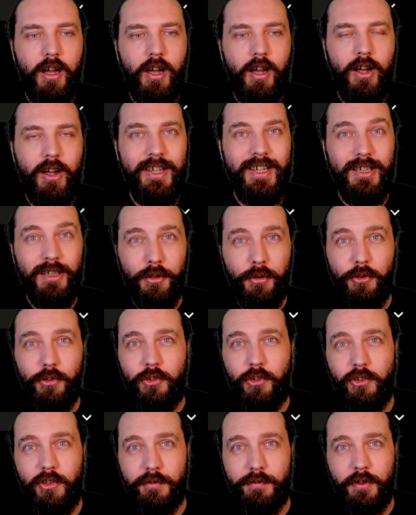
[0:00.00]
it
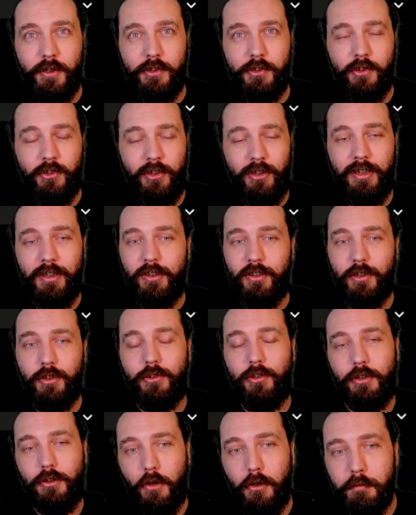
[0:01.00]
loses the versatility
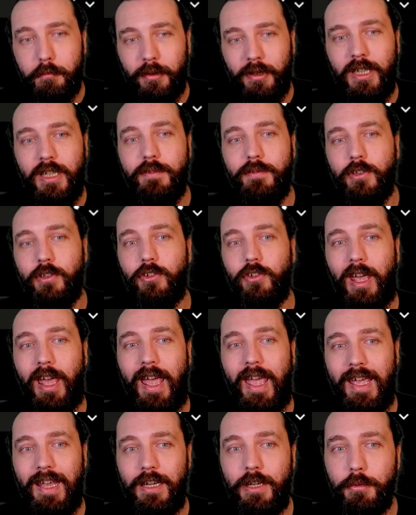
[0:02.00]
because I don't believe it's
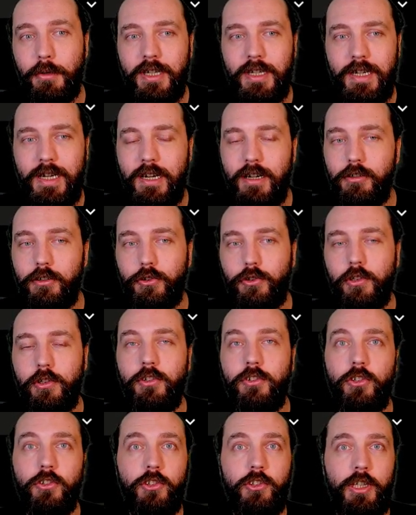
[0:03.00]
anywhere near as good
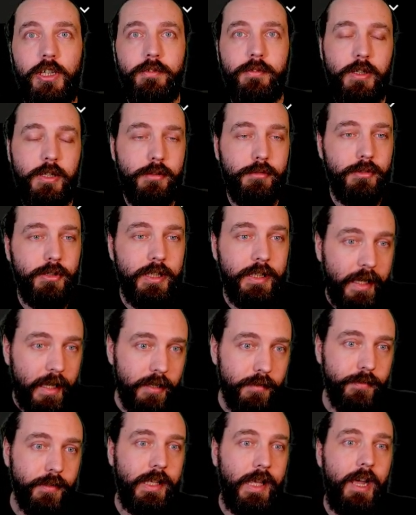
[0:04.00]
as a
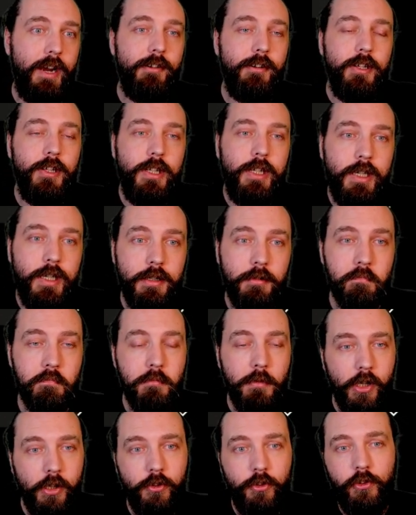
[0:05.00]
CV3K for carrying in
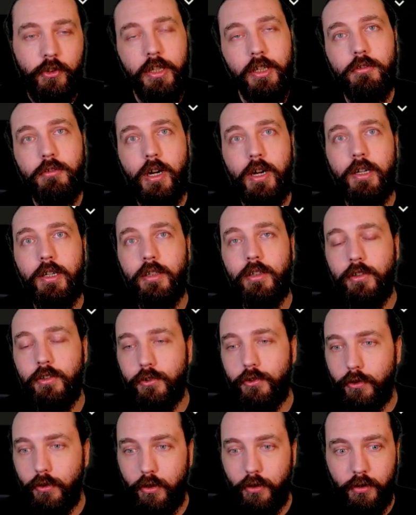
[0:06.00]

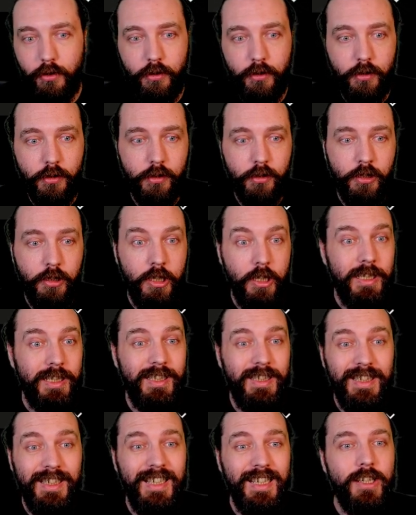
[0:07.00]
Stingrays or
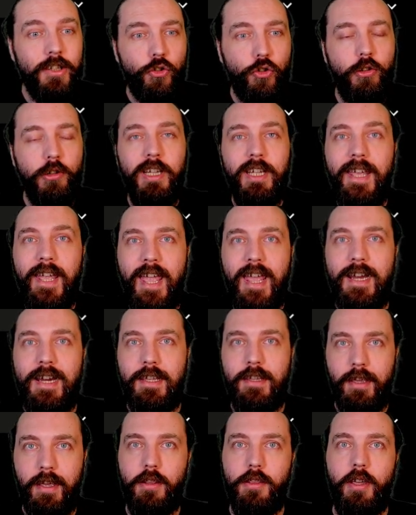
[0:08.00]
literally
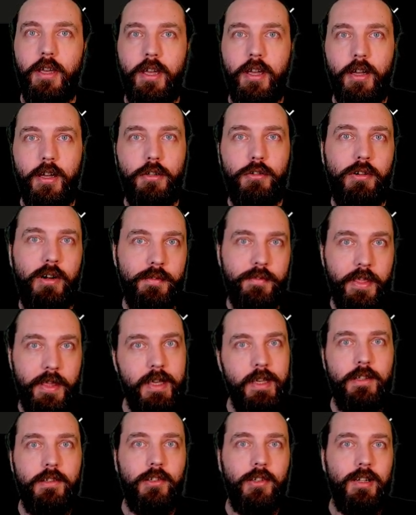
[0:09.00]
any other aircraft
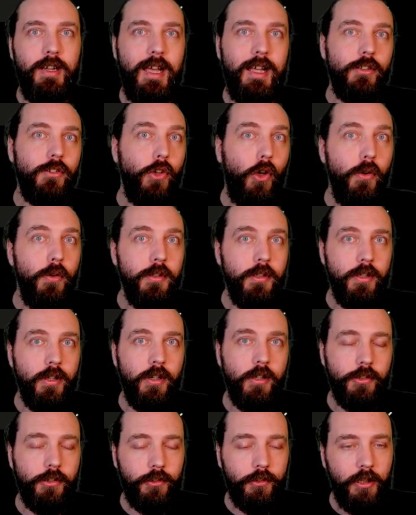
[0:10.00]
that isn't
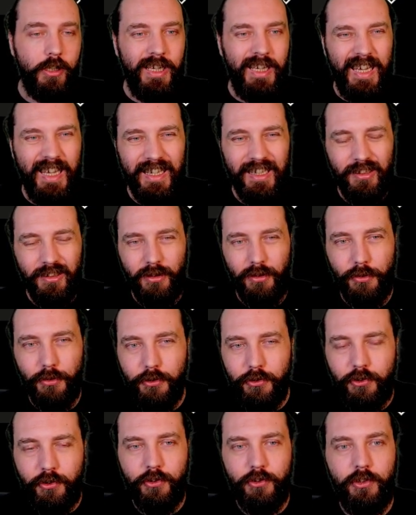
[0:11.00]
Antonios. It
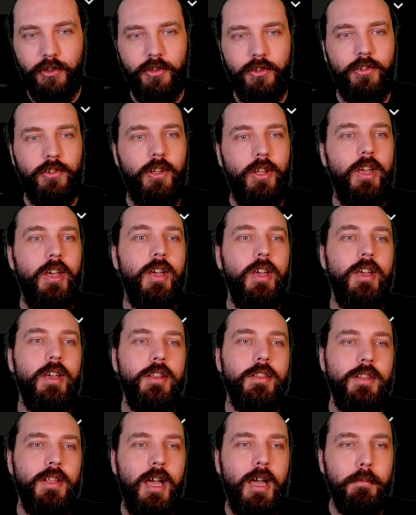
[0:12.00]
loses this,
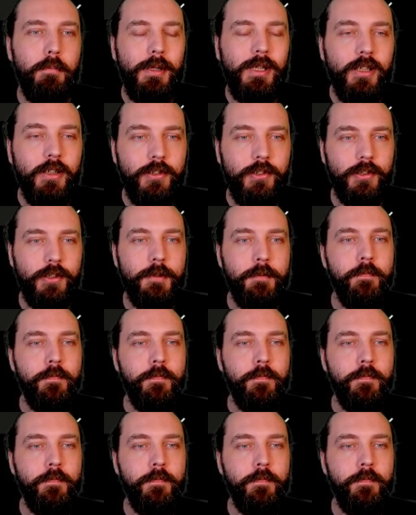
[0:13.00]
that ability.